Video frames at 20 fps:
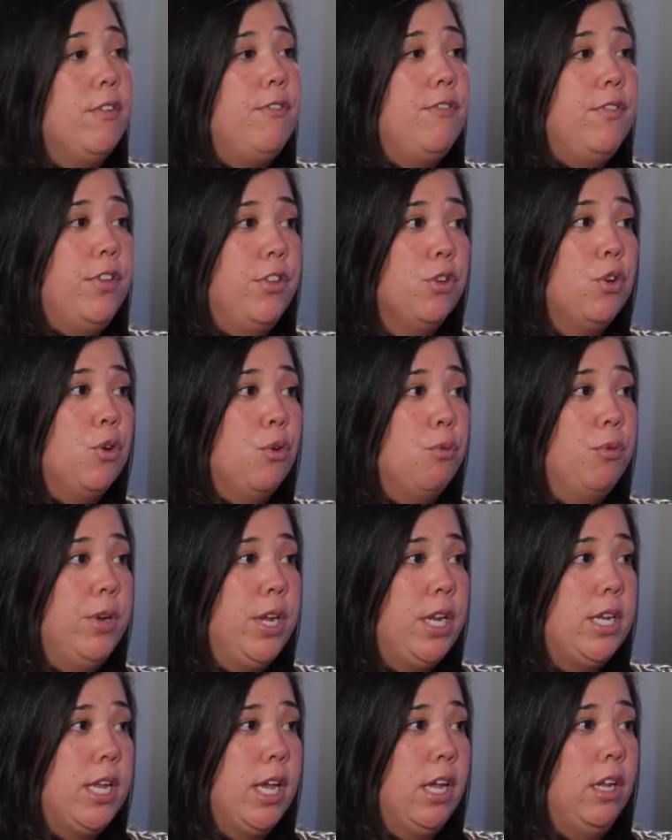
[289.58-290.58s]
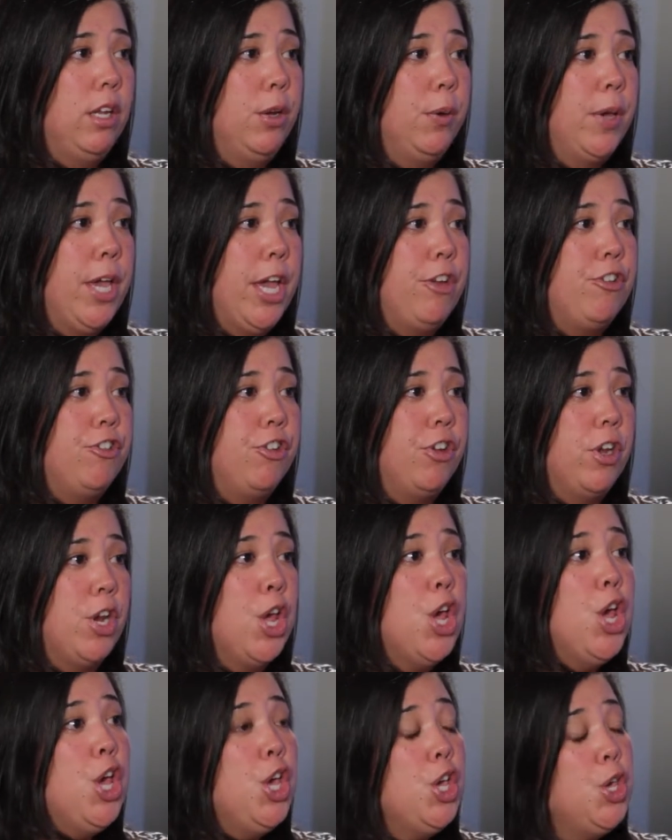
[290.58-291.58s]
a physical retail location,
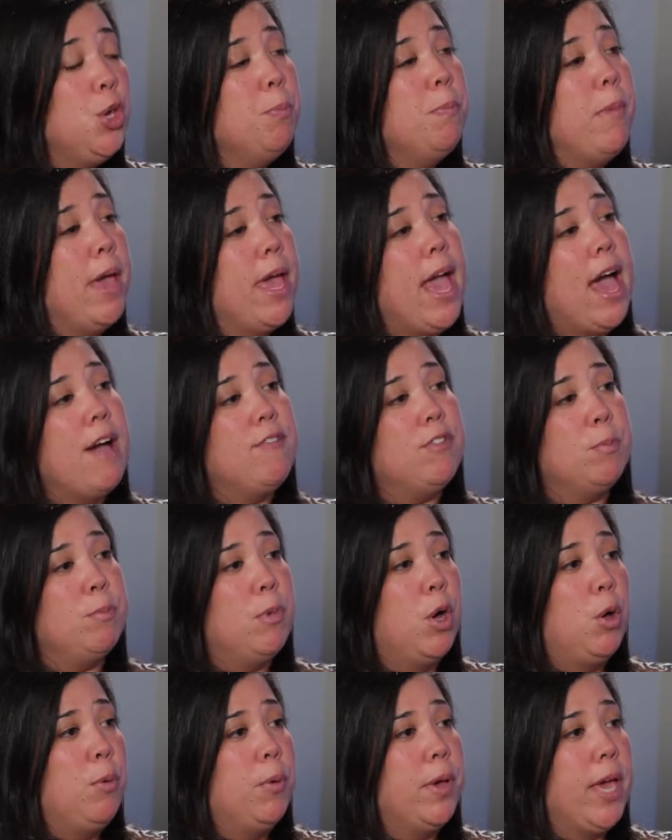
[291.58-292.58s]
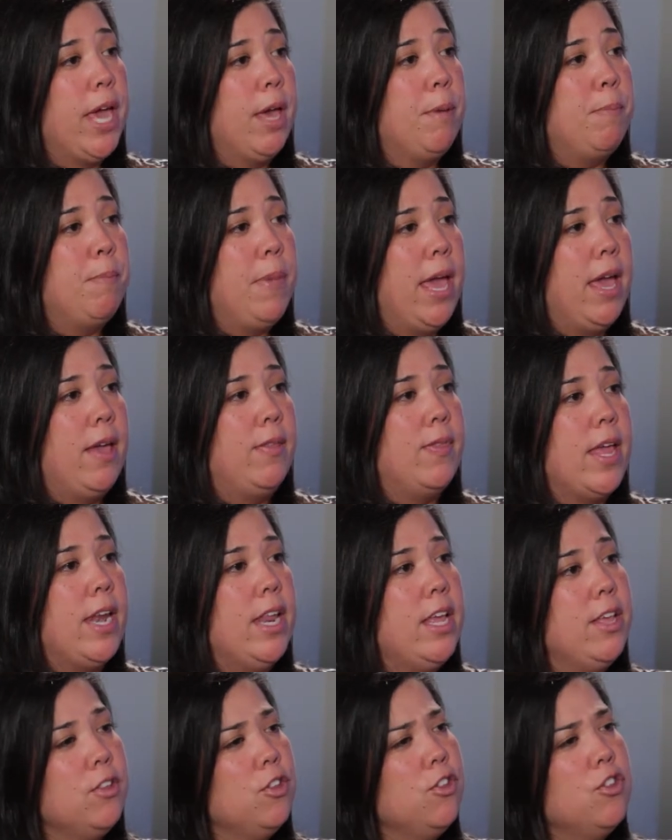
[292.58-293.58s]
you may have a mobile campaign that
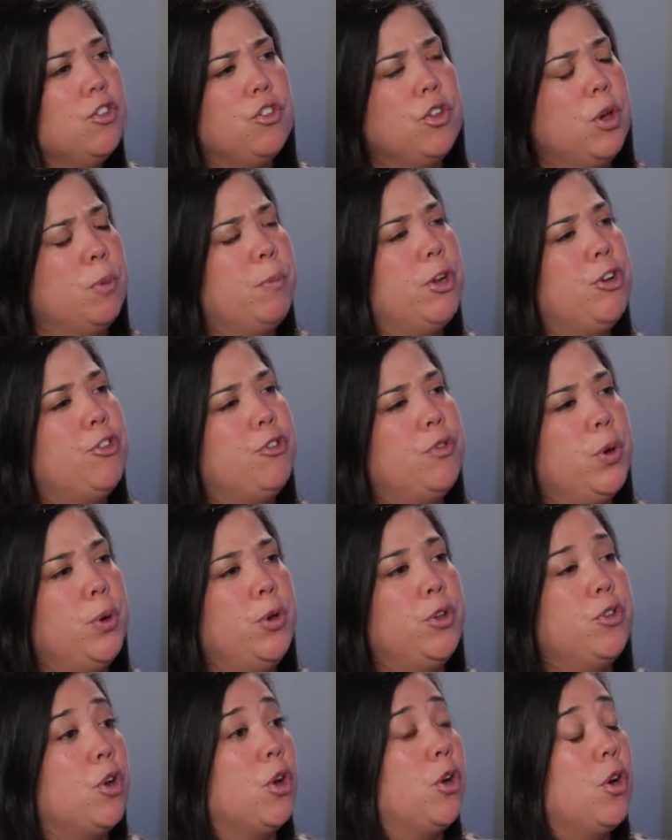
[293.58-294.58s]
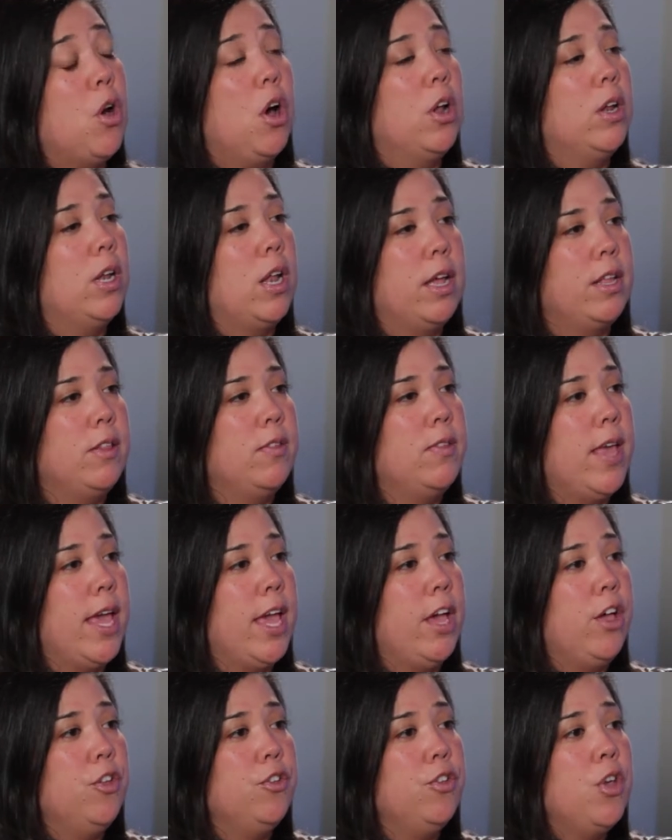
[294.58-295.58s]
isn't so much focused on online
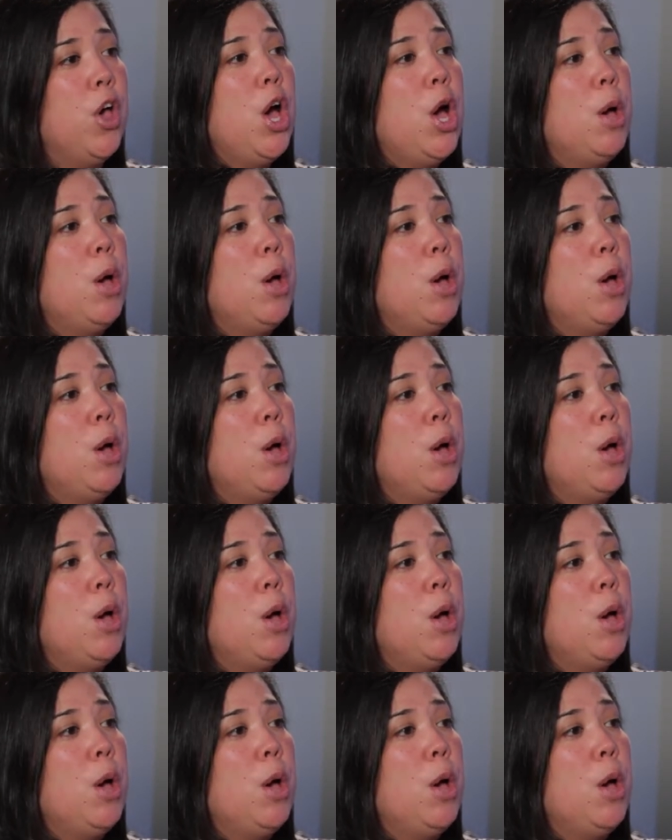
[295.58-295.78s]
sales,